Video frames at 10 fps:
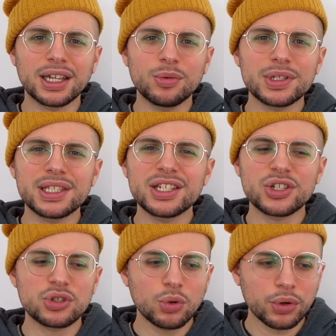It was
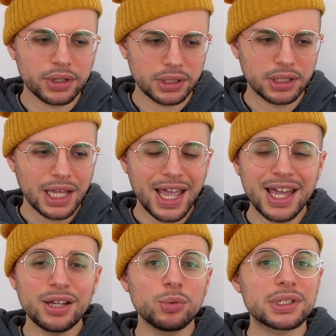distorted
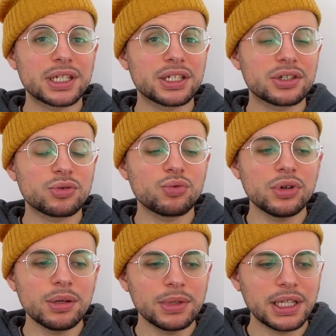and it was
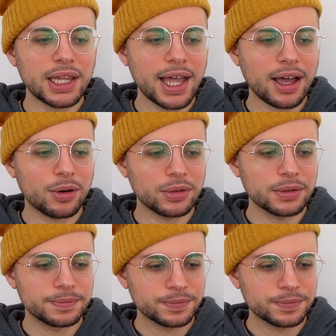extremely loud.